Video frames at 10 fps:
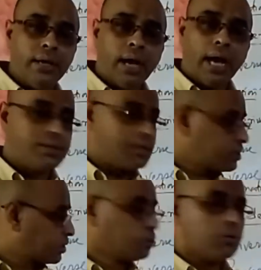I
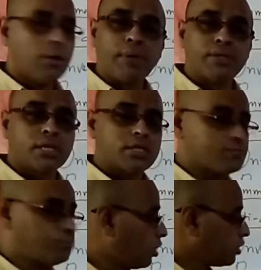just drew a picture,
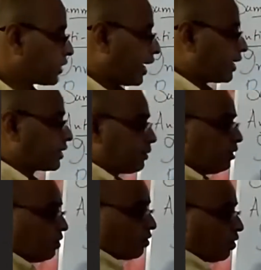small
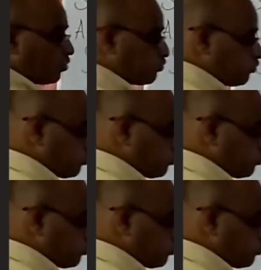diagram of